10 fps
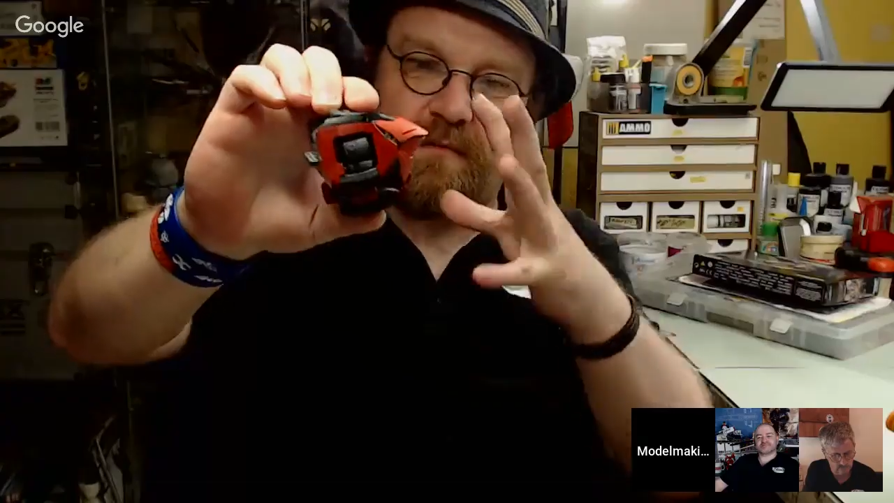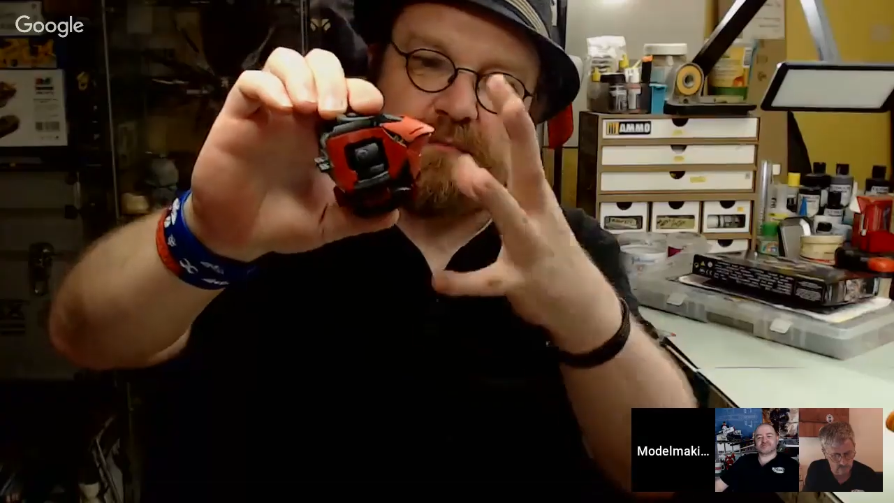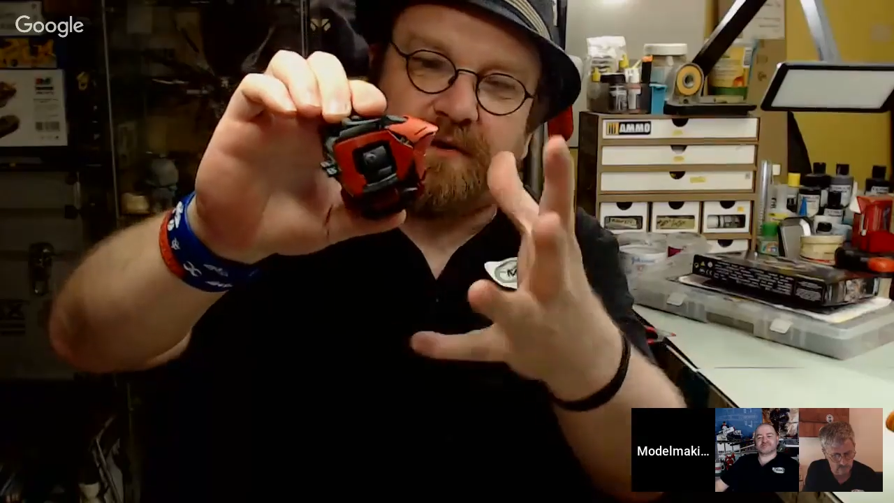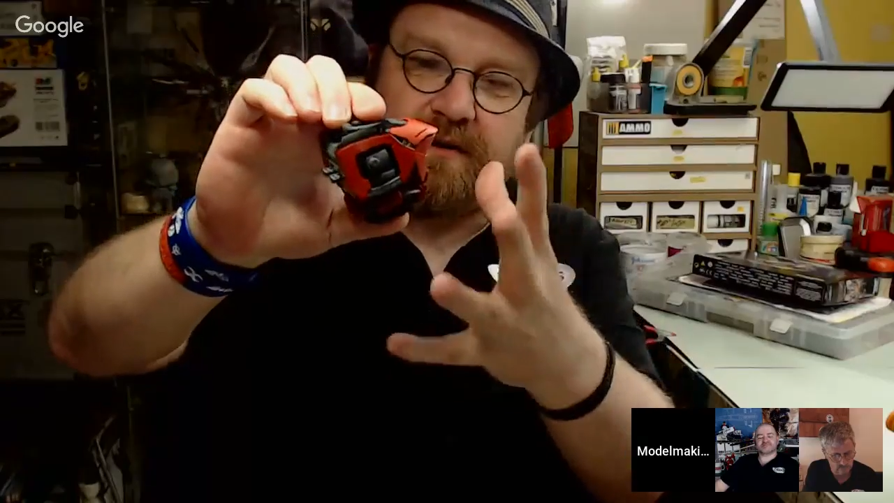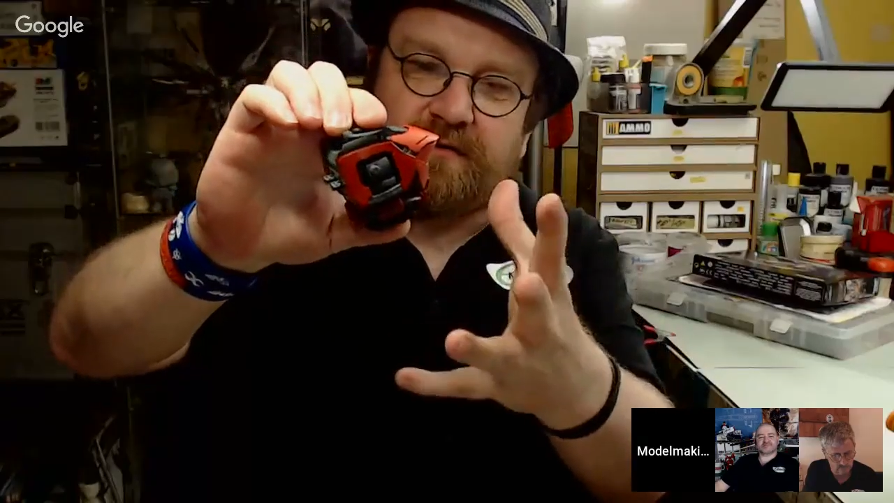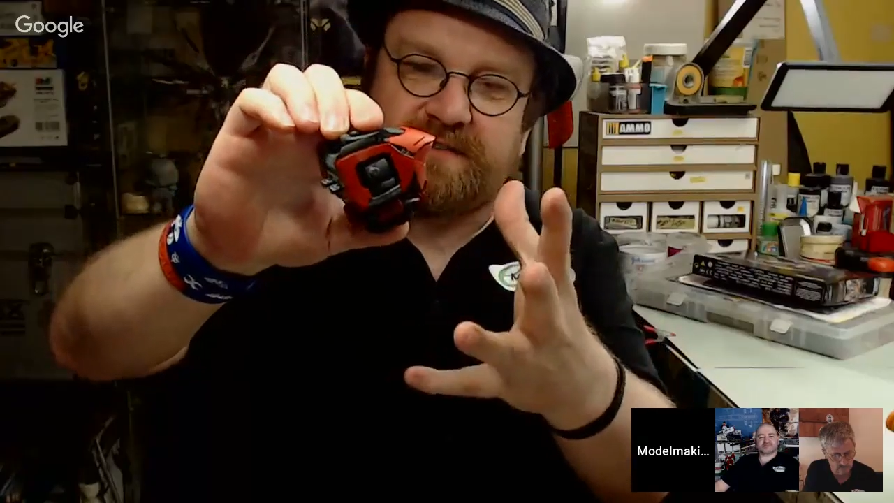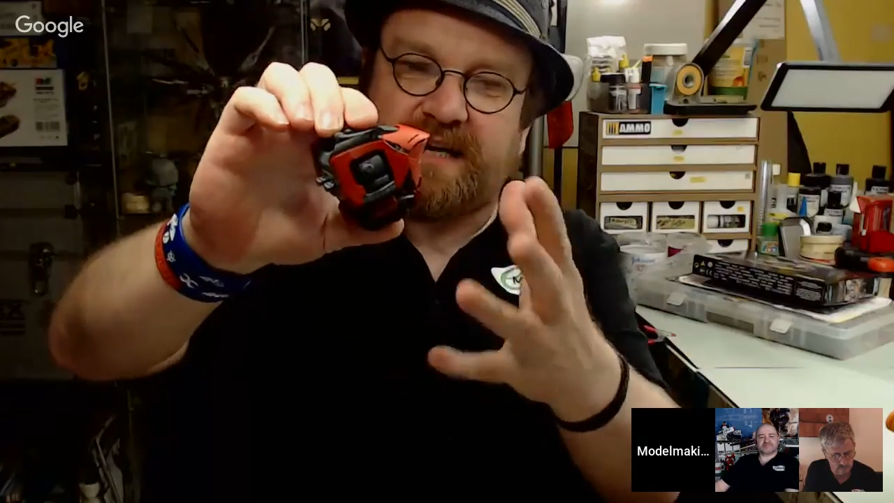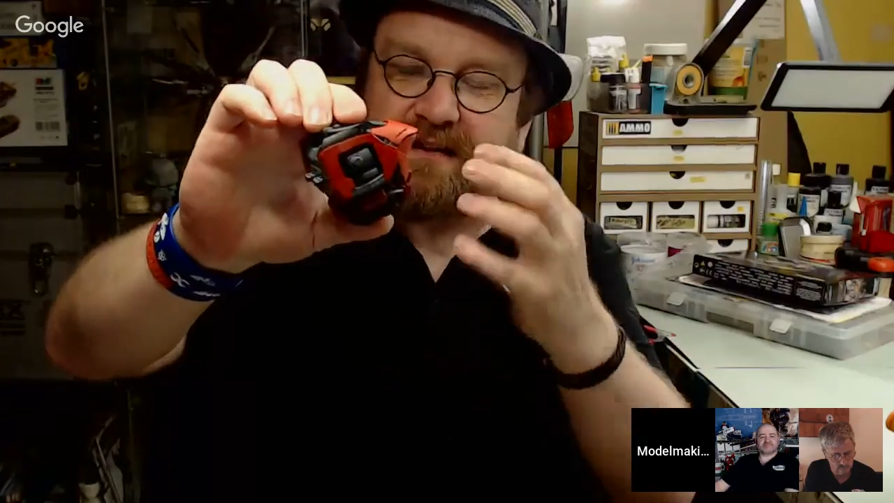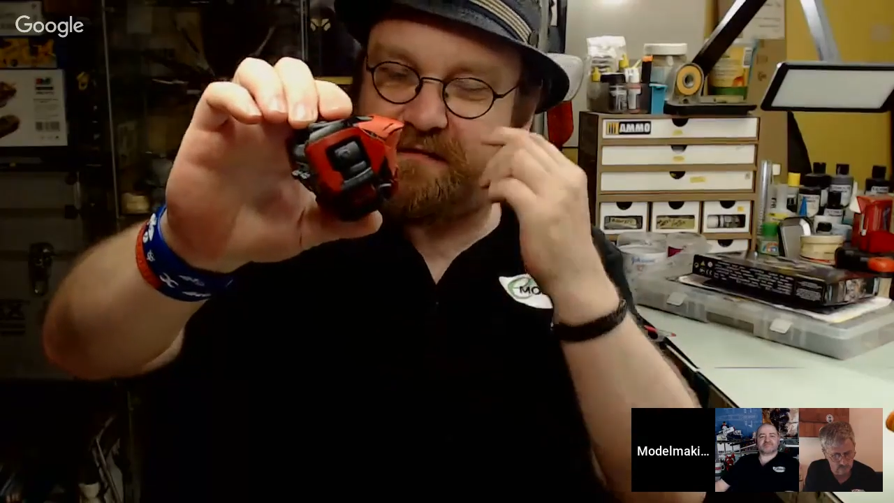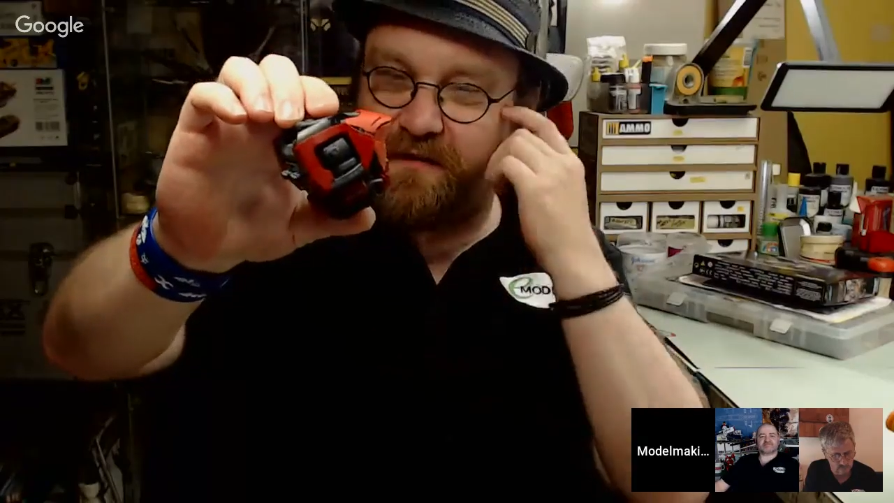putting it all
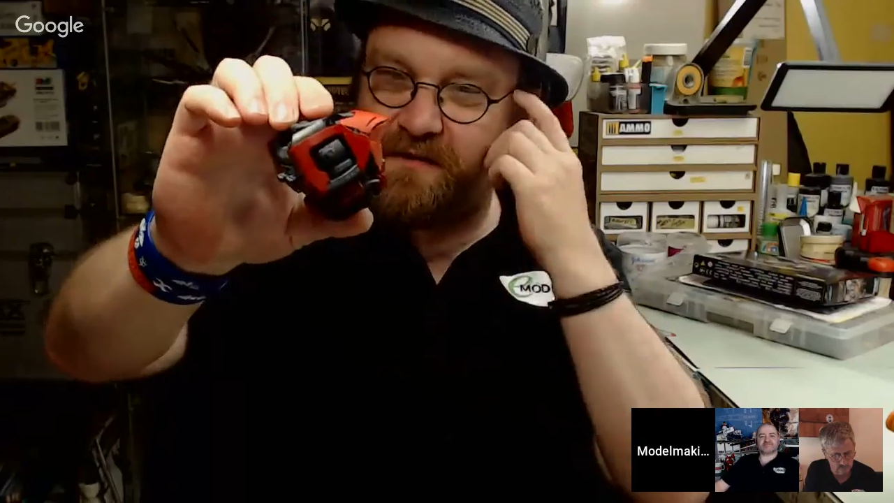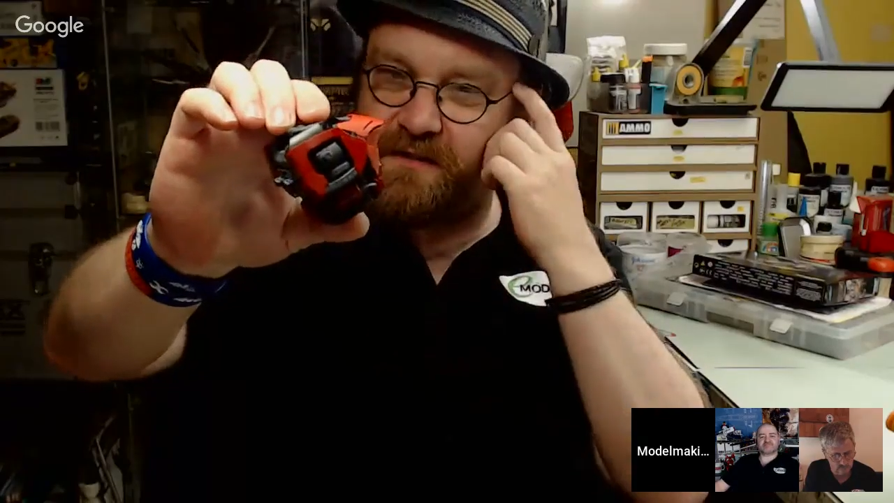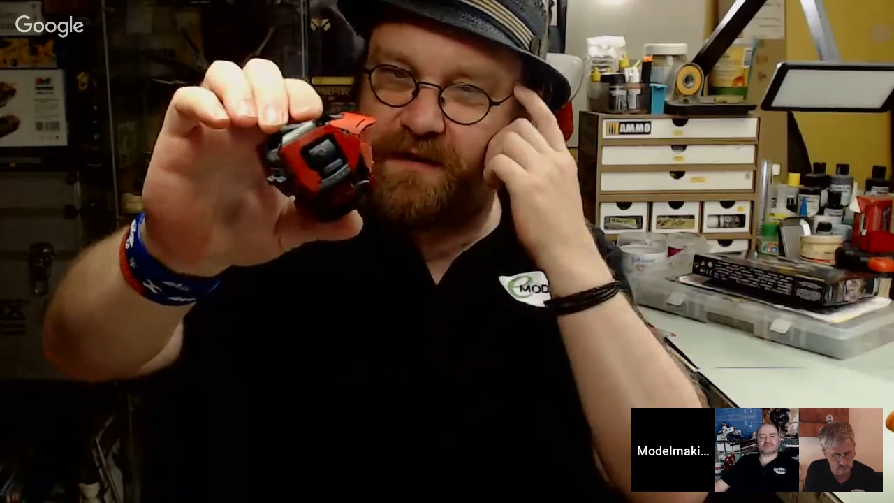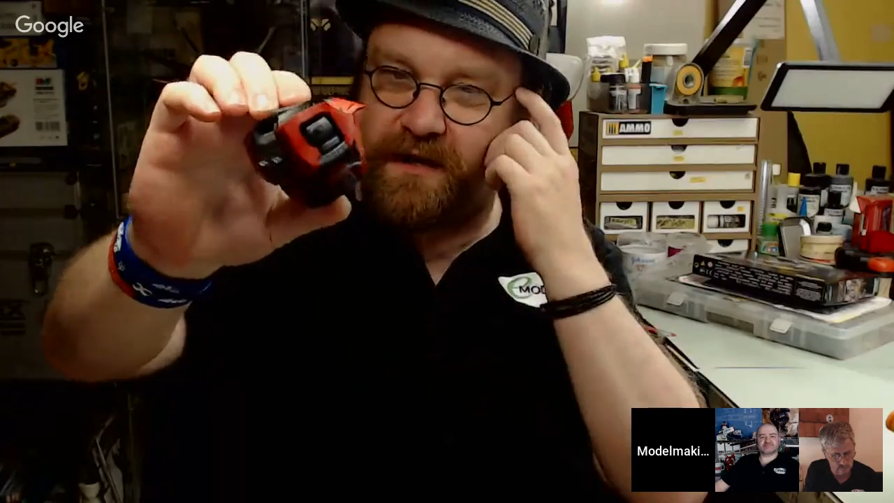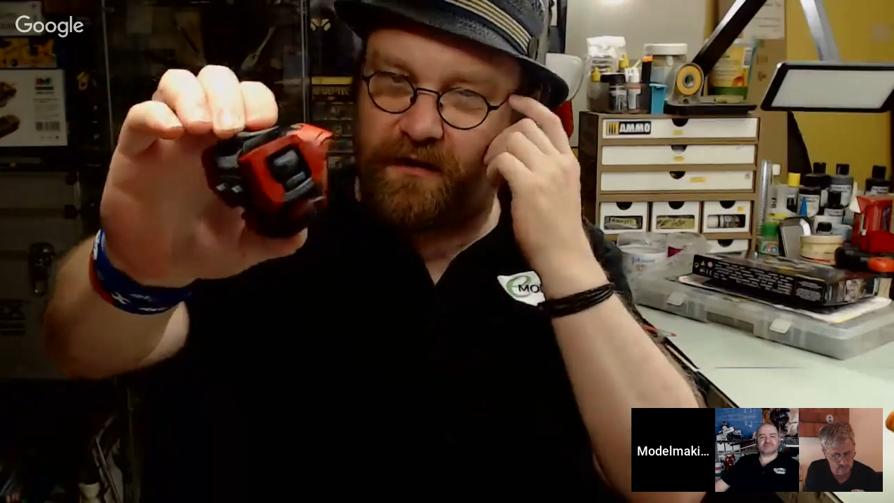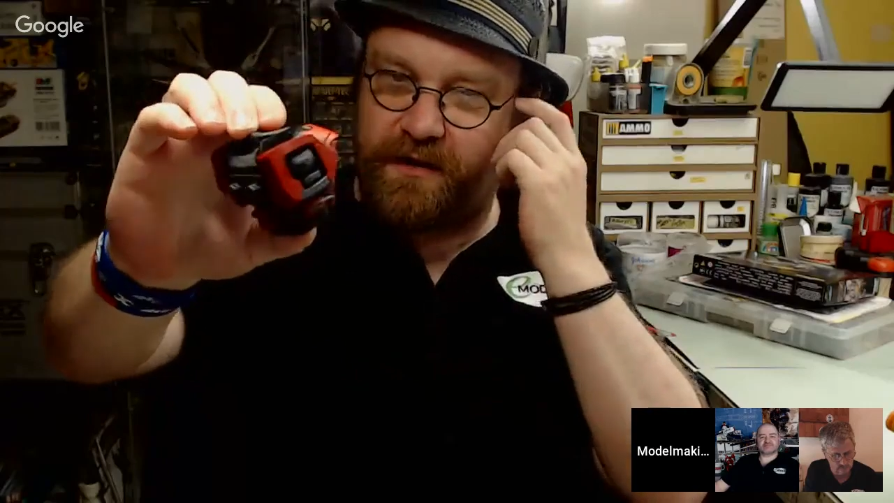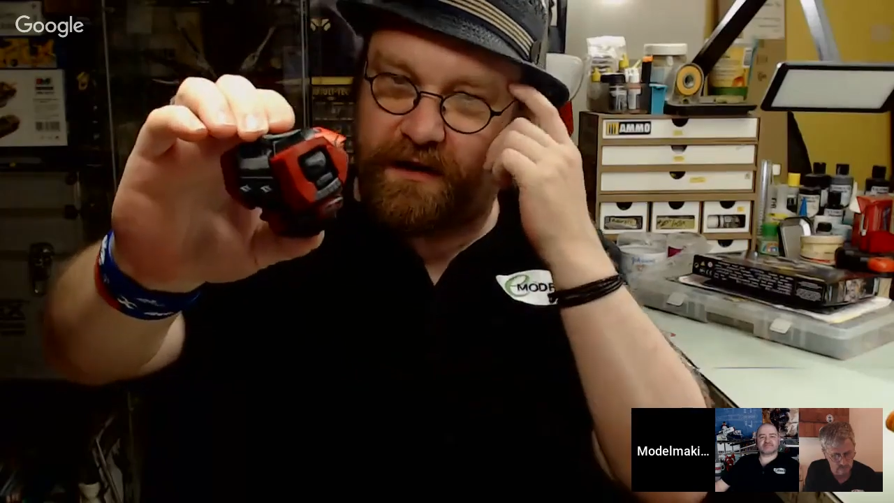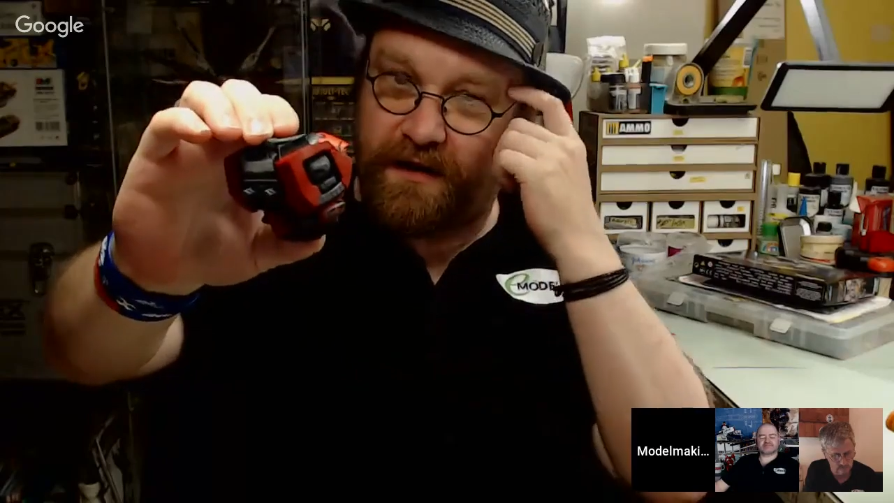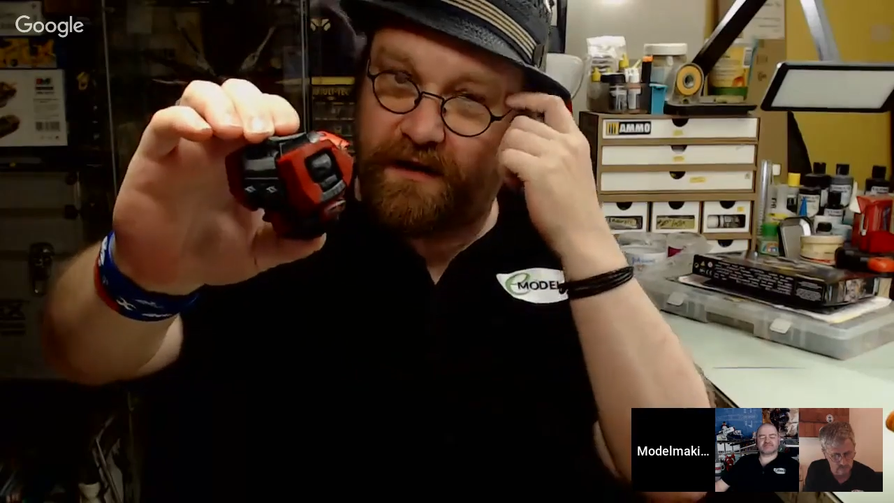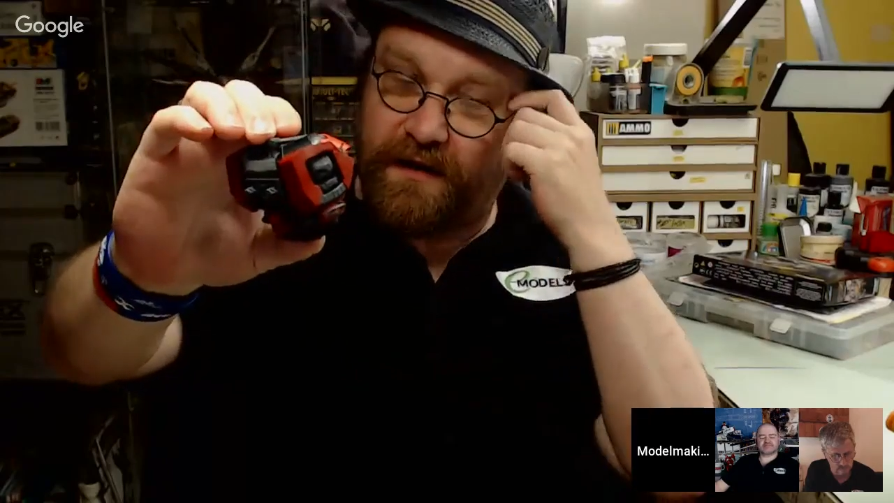together first so I can look
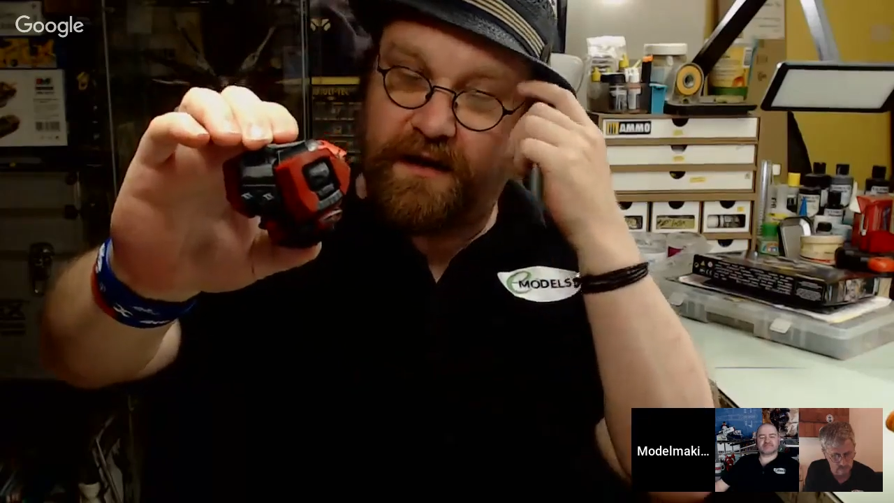at it